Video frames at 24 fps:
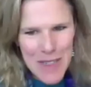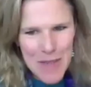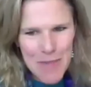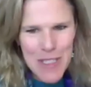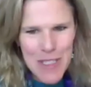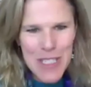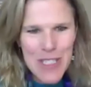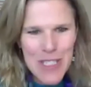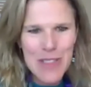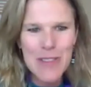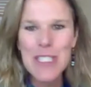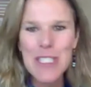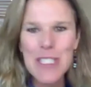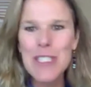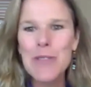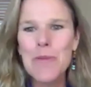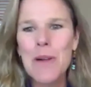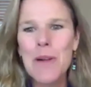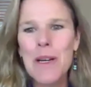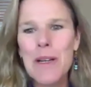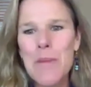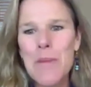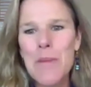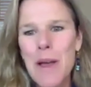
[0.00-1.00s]
too. She's
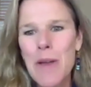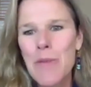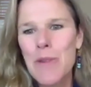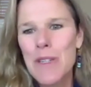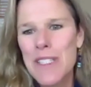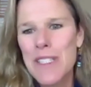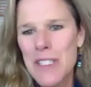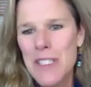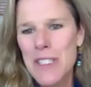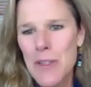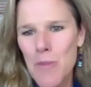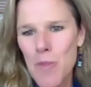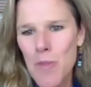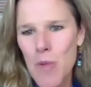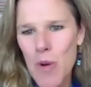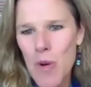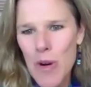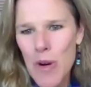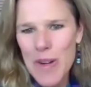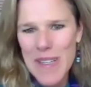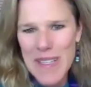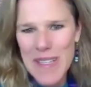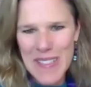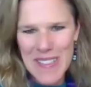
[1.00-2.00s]
one of my wisdom
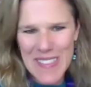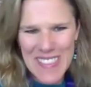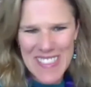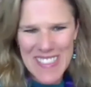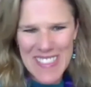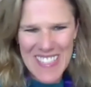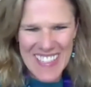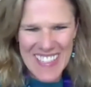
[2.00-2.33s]
warriors.